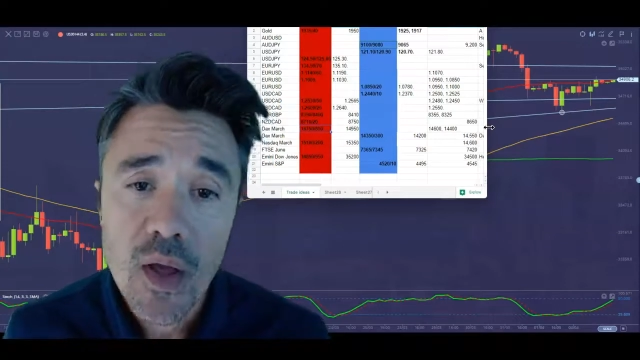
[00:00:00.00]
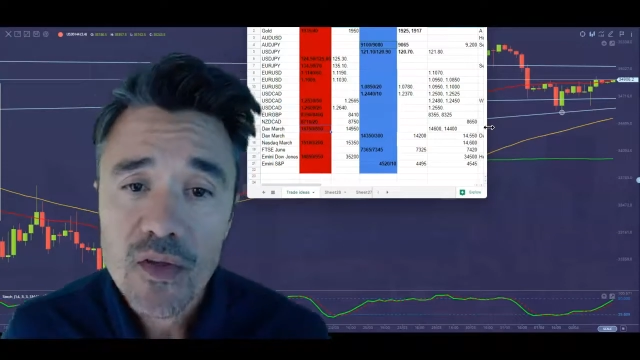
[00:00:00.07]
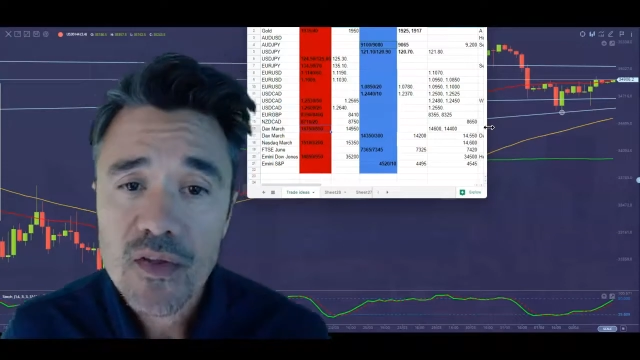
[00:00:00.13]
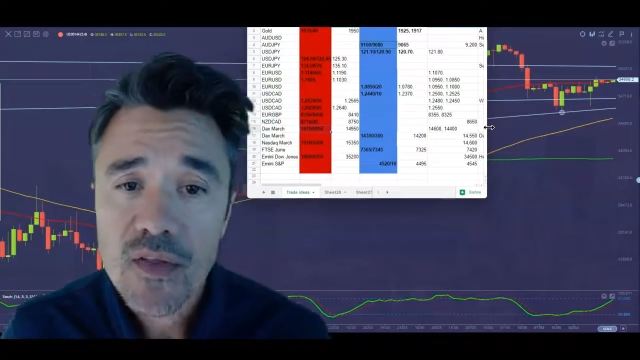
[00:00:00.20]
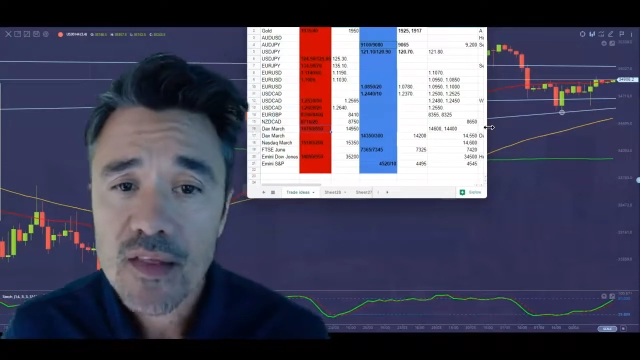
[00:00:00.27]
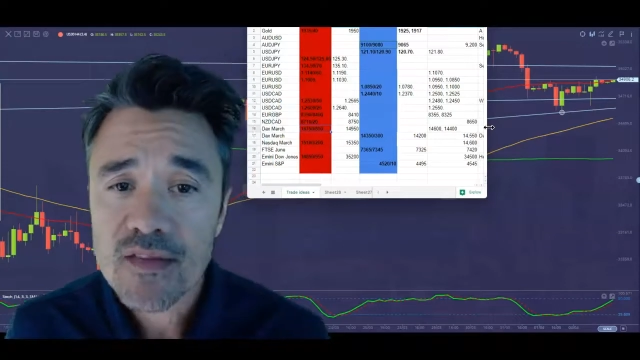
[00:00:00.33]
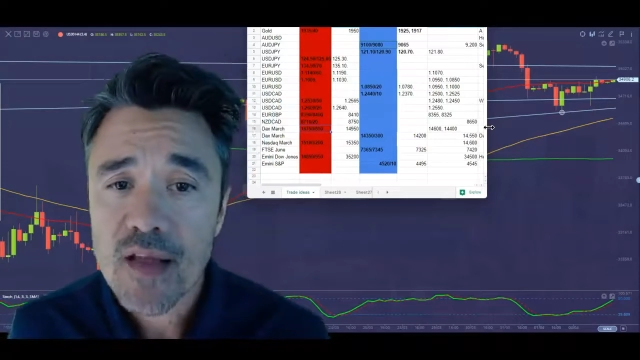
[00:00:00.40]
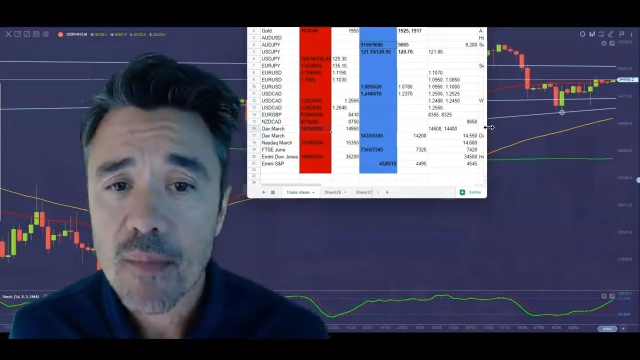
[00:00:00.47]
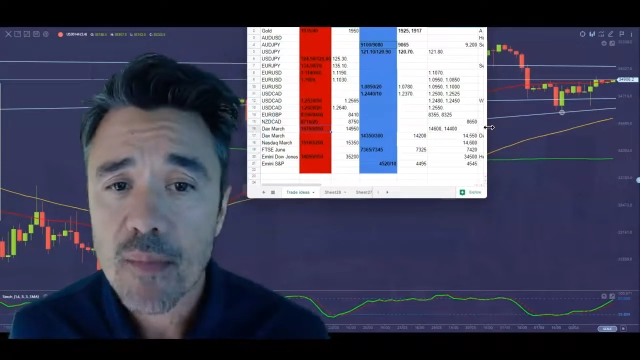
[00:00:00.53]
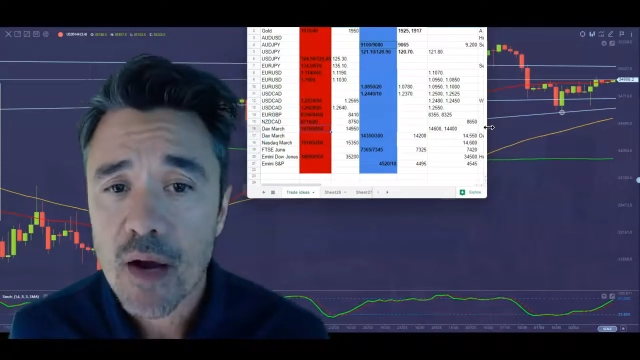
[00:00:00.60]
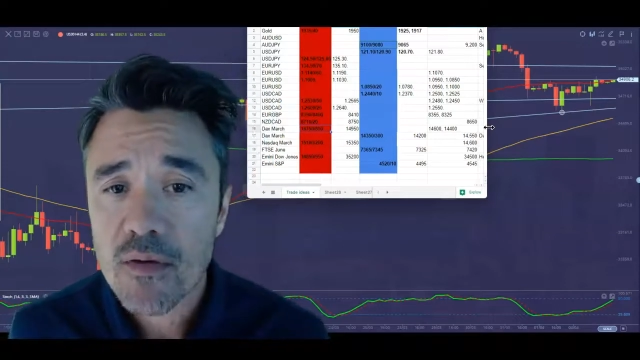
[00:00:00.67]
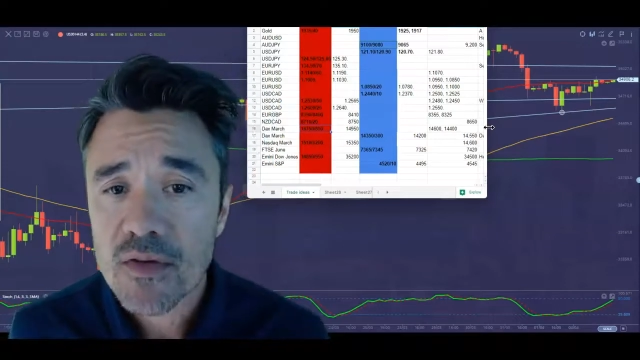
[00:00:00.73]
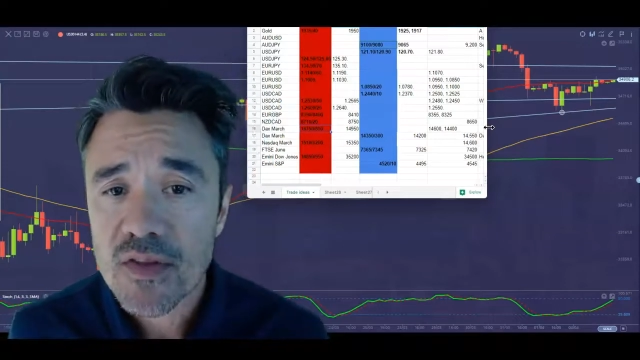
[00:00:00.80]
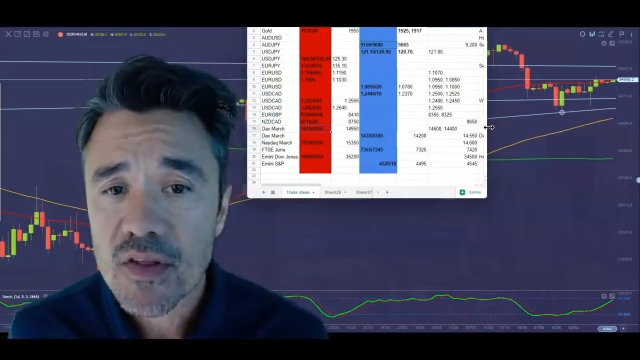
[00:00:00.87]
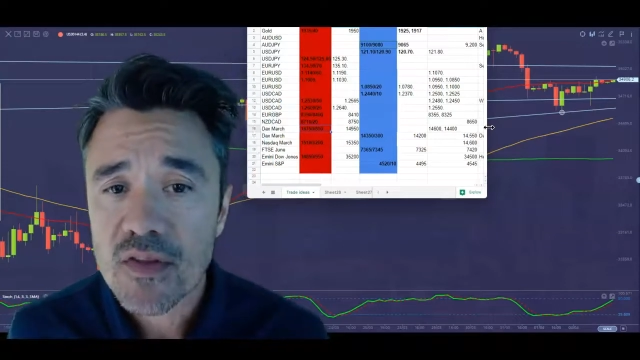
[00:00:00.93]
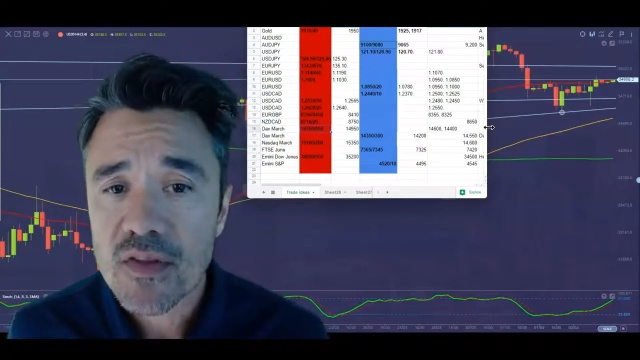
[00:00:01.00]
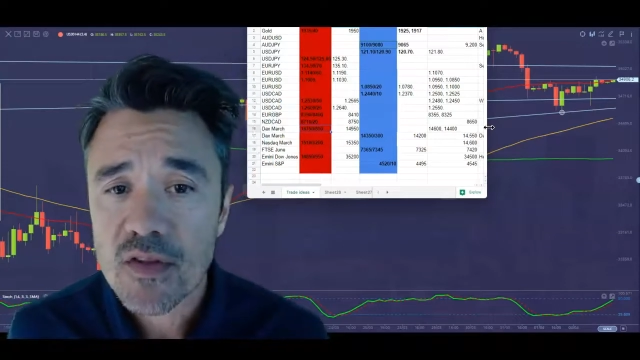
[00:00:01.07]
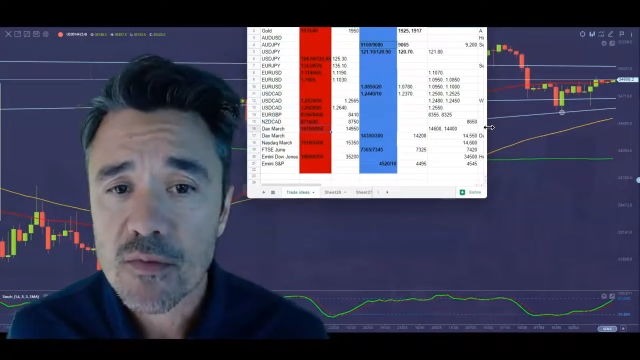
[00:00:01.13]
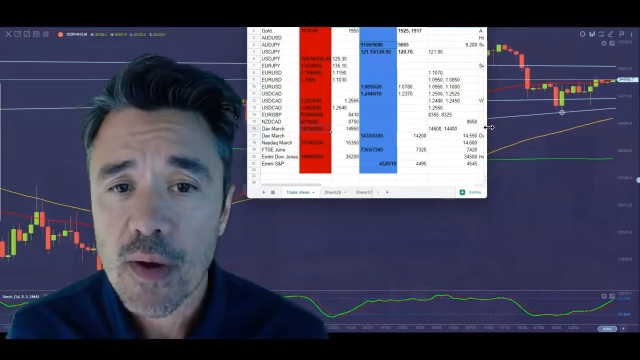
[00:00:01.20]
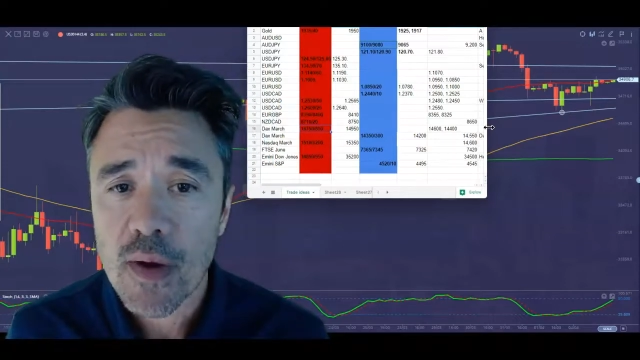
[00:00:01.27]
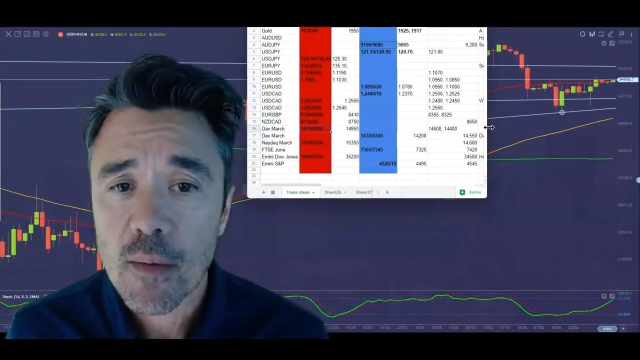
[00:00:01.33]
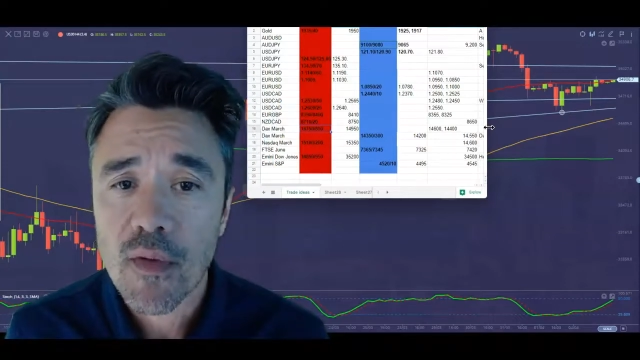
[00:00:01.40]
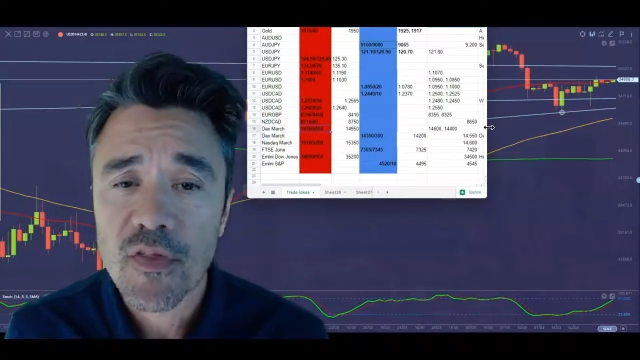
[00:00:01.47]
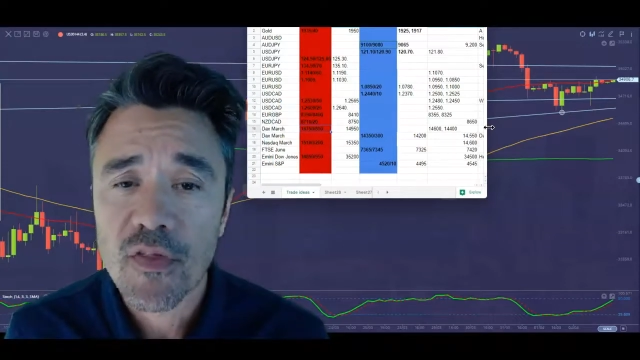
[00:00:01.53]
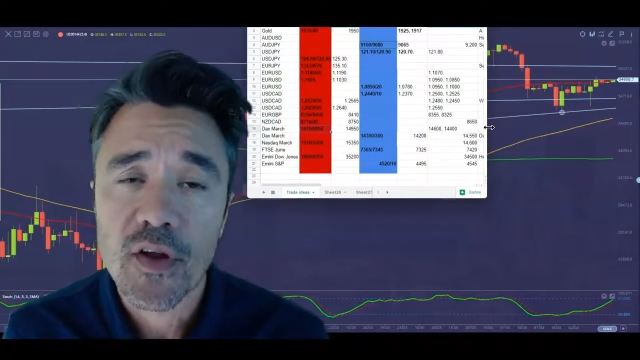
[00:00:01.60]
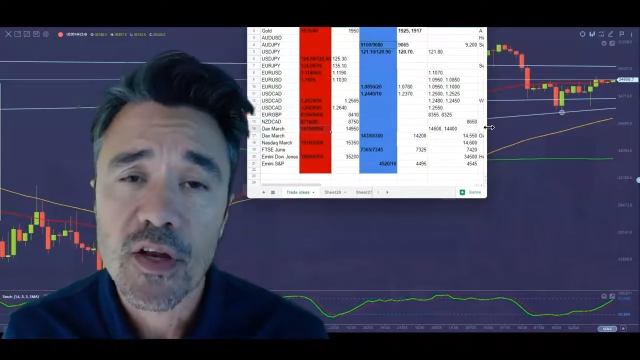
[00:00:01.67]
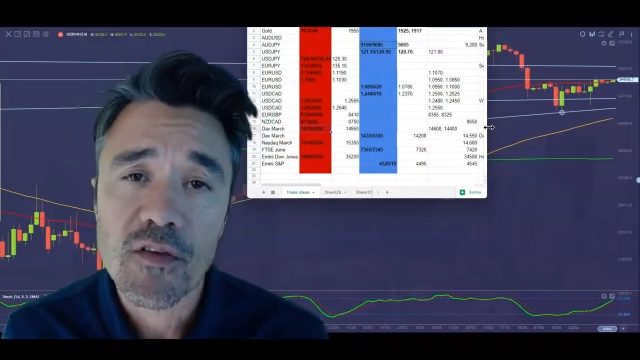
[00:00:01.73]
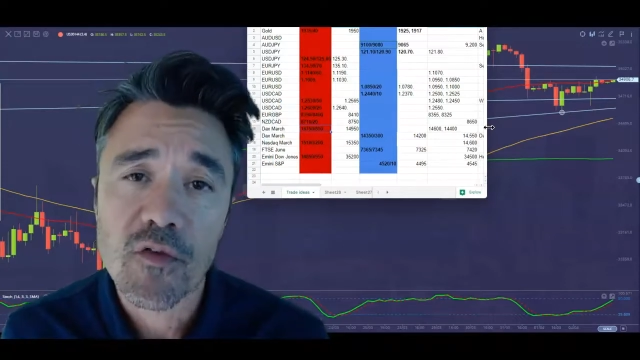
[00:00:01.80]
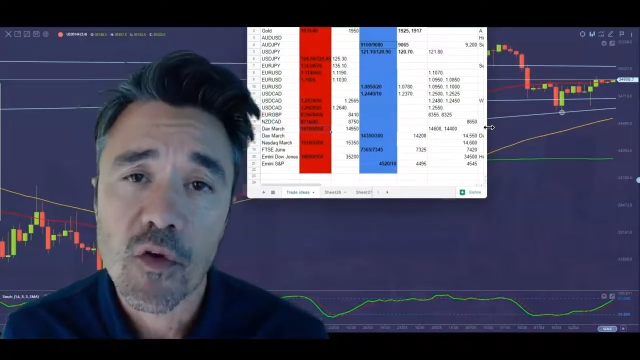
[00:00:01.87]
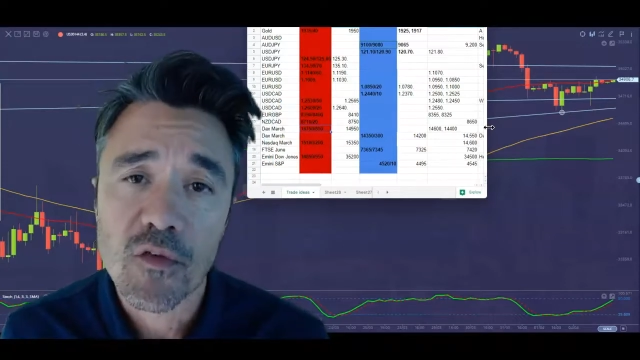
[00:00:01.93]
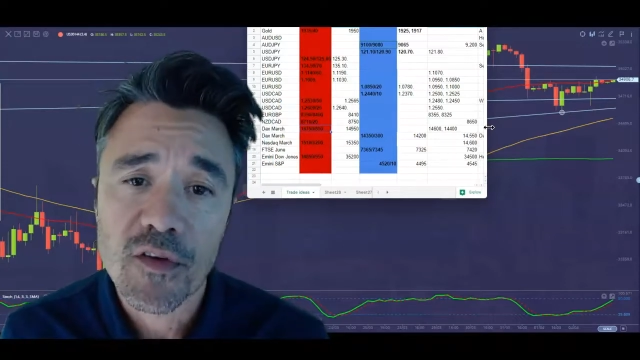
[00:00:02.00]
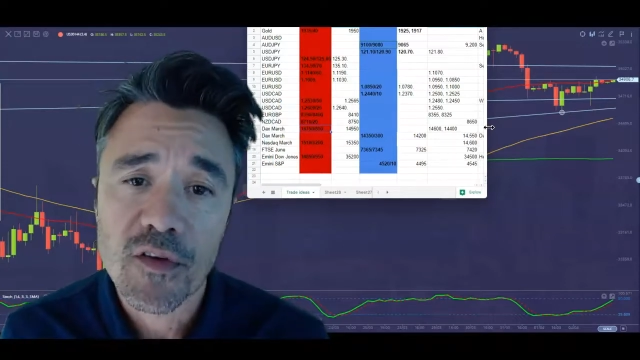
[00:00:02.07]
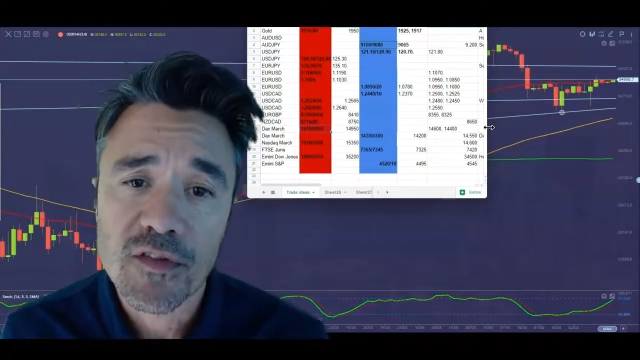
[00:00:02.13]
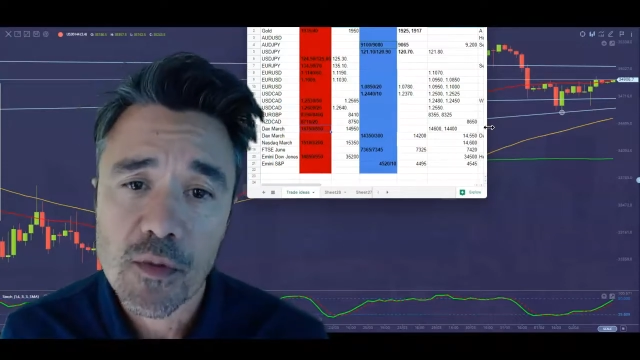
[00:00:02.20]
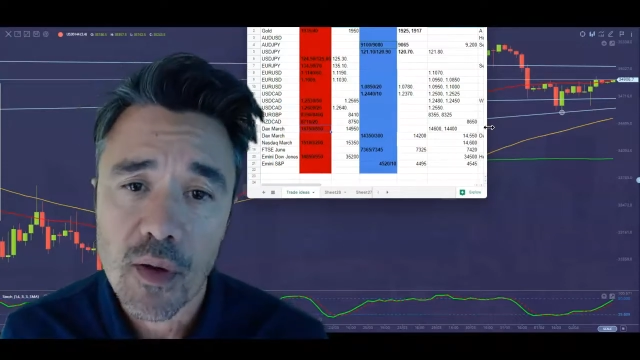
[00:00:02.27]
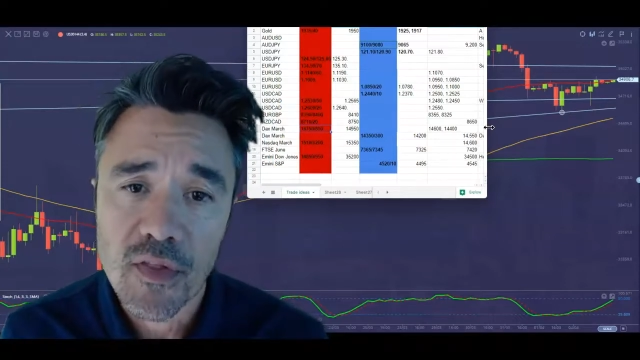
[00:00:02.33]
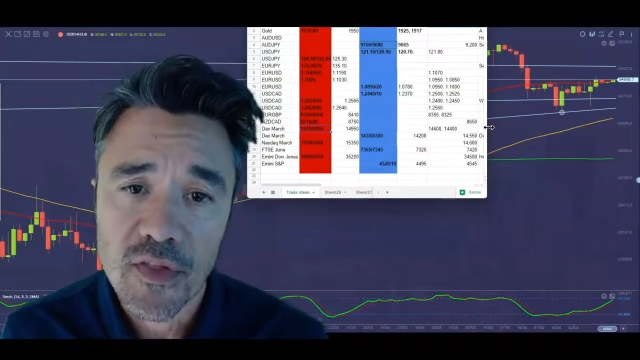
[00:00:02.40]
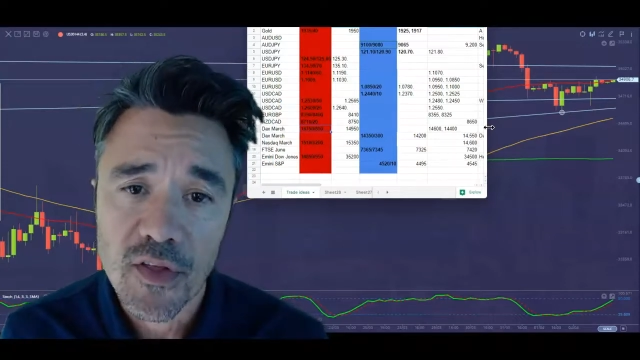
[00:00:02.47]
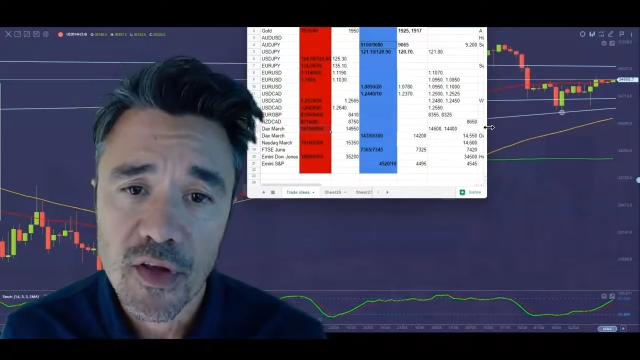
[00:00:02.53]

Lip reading: So that's now my resistance around 134.50,